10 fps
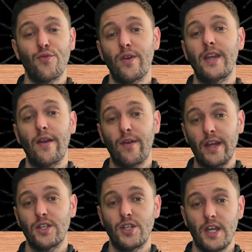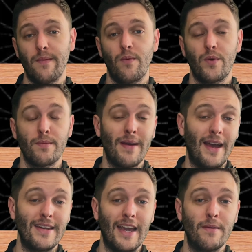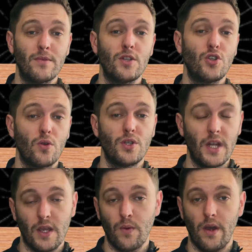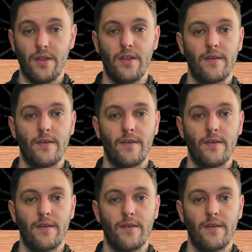3-year relationship with a man named John Chillingworth,